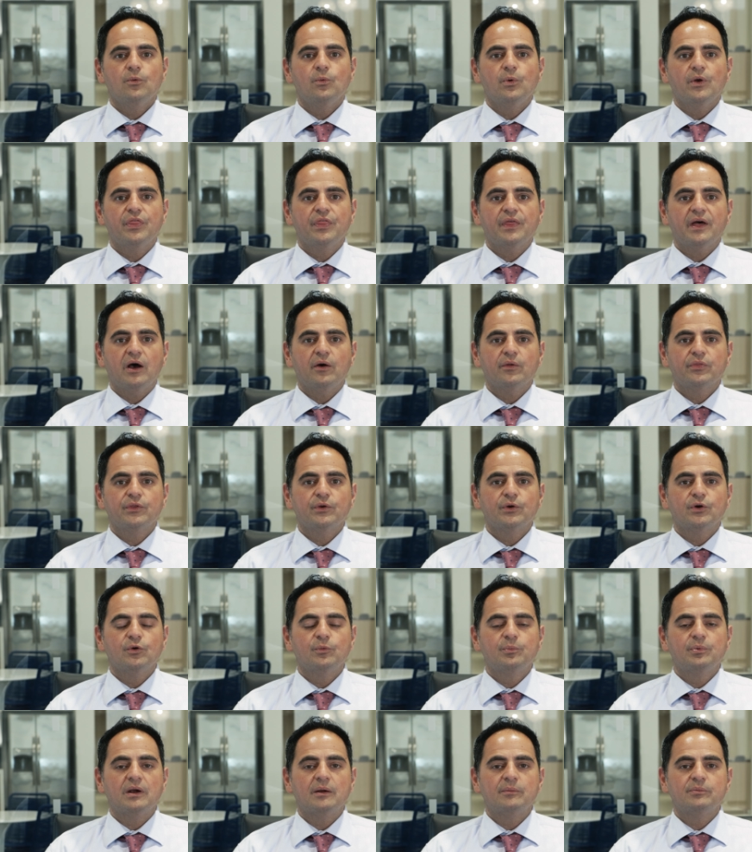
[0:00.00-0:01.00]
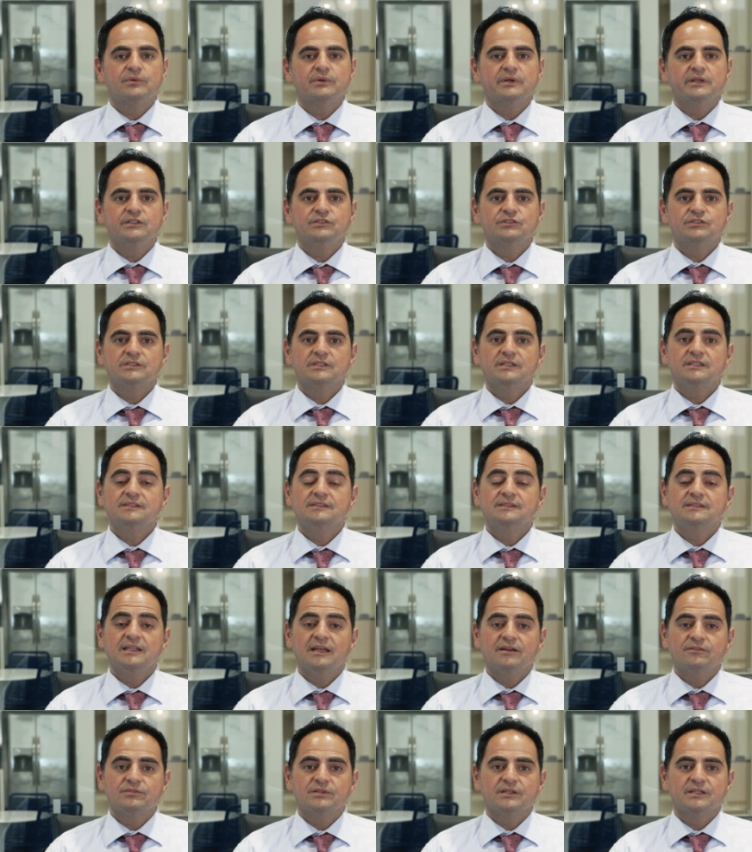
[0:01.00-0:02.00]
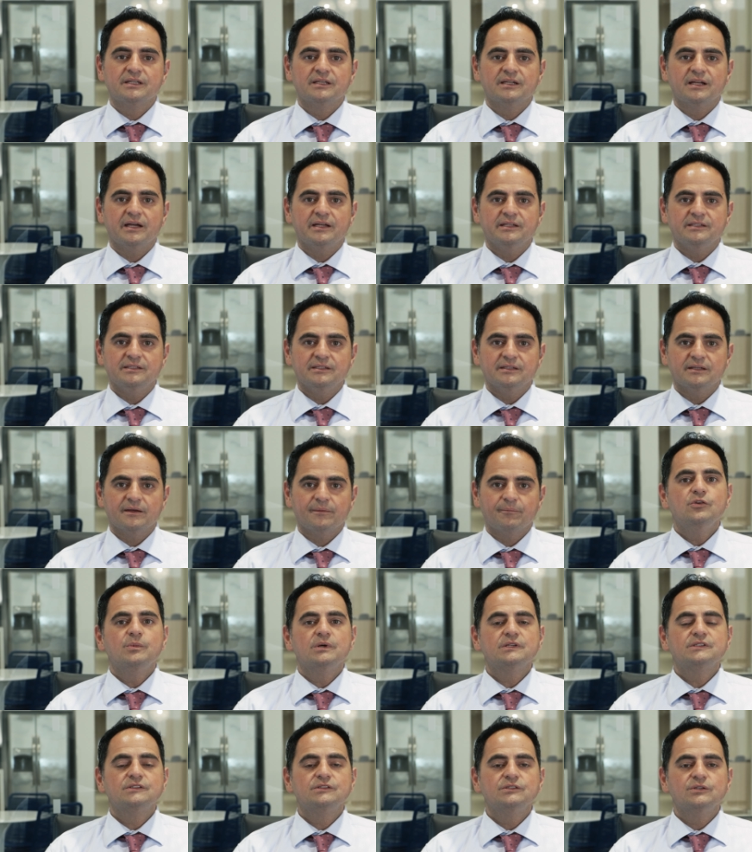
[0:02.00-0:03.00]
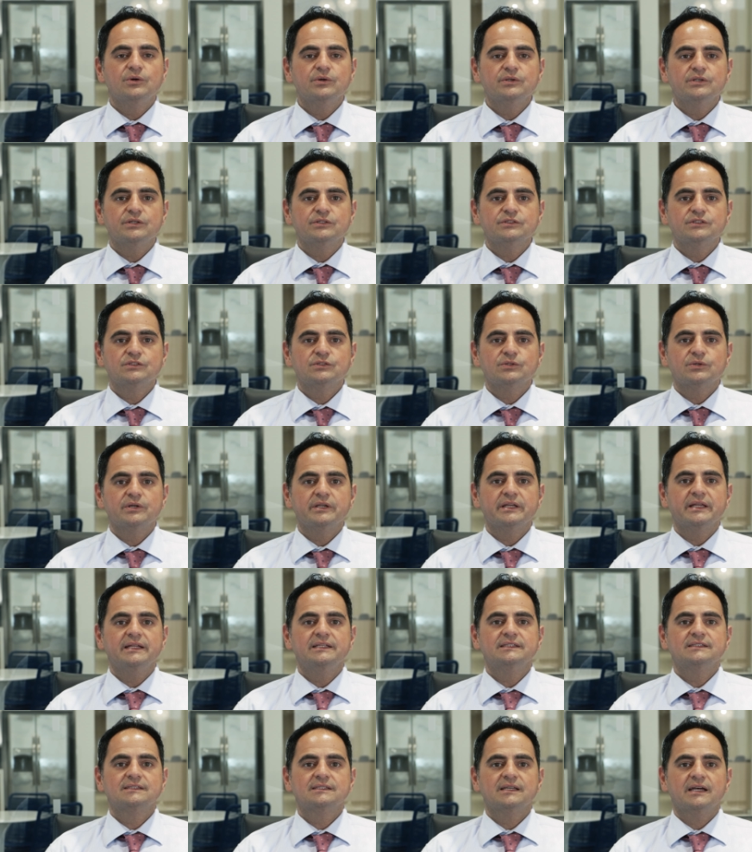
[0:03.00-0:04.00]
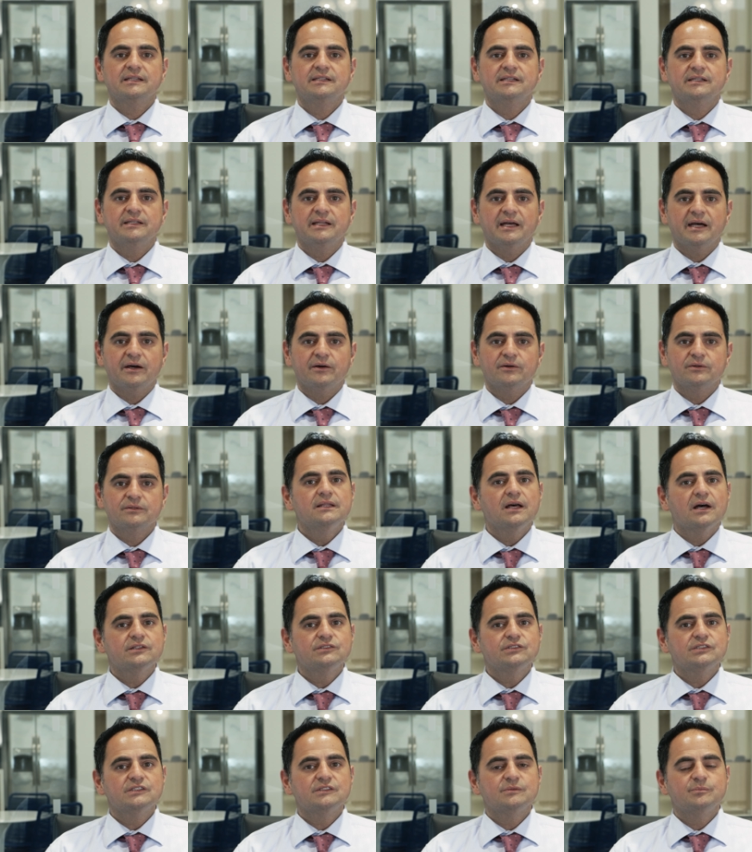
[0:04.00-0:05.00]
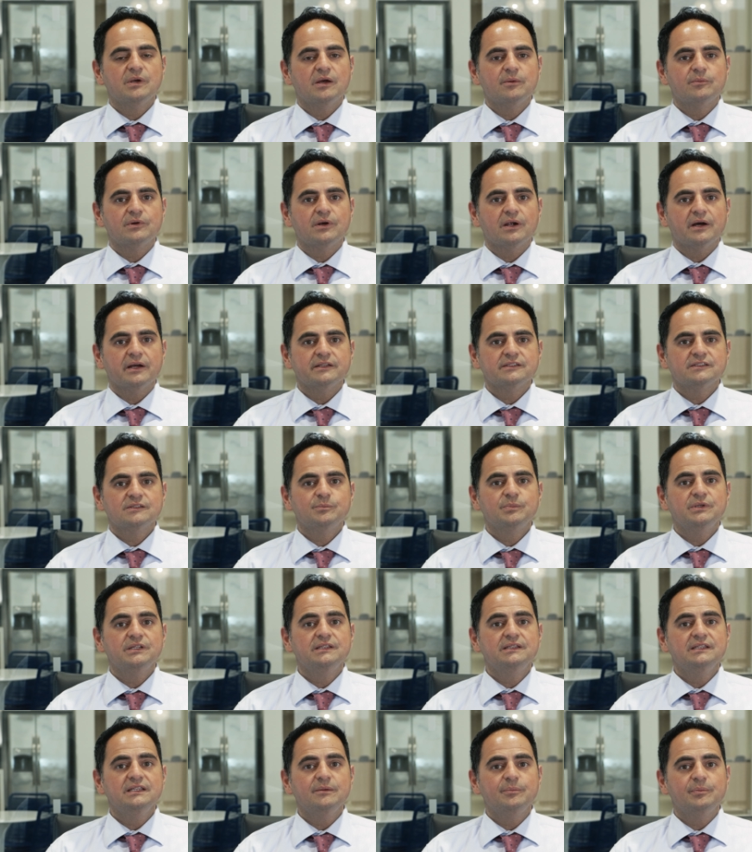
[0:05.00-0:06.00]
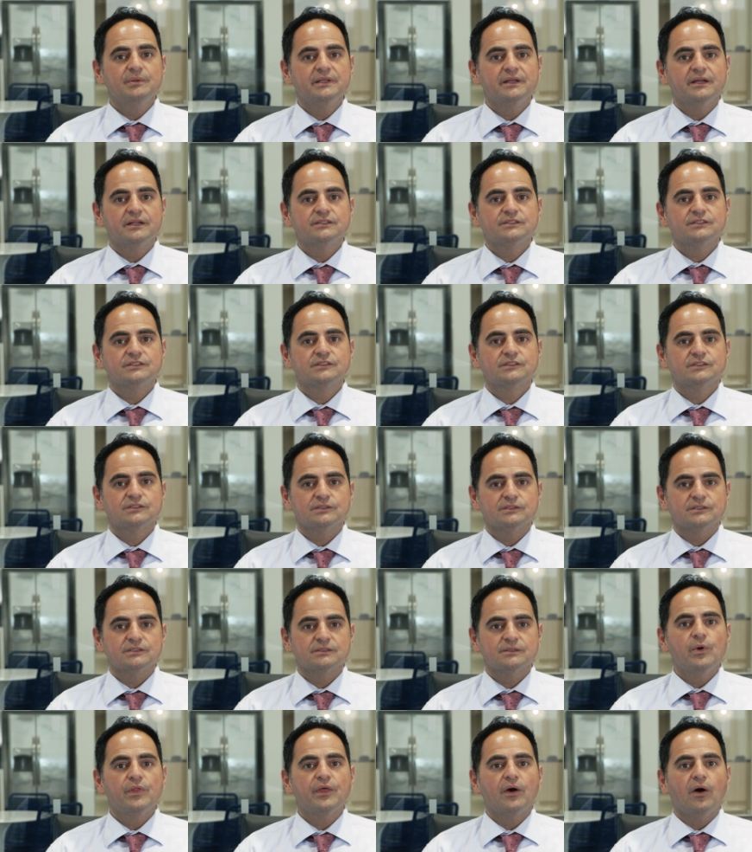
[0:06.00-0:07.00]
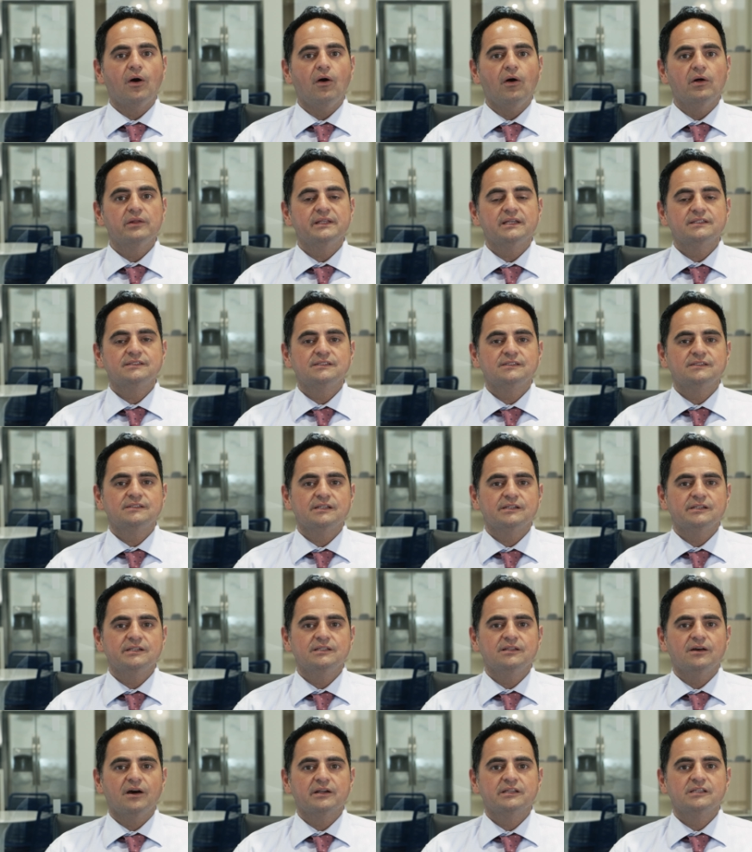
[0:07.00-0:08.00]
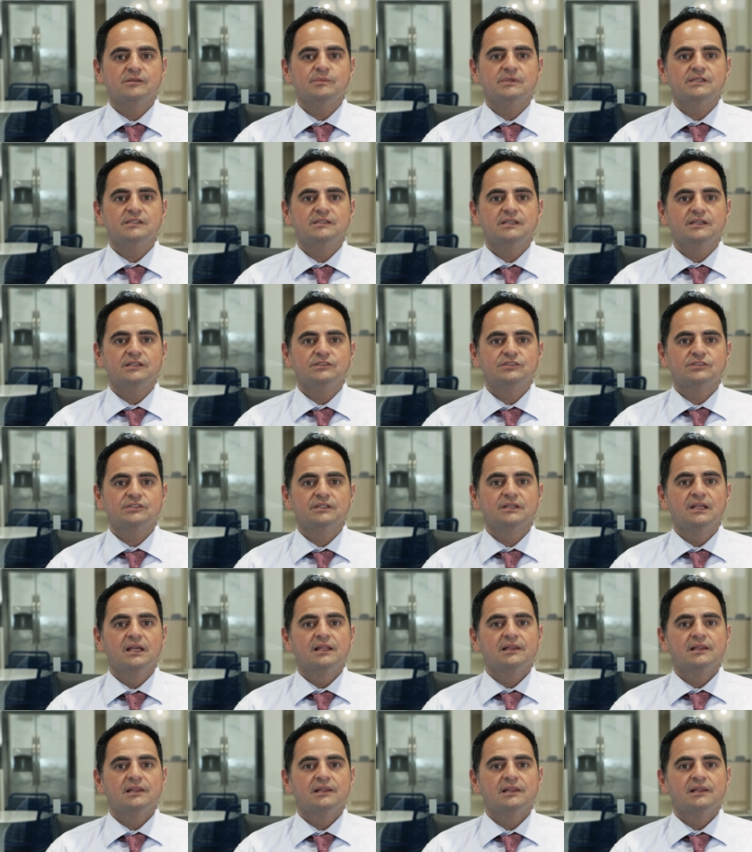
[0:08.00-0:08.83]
without thorough preparation is never a good idea. You must know your story inside and out, not just memorized, but deeply understood, with all necessary documentation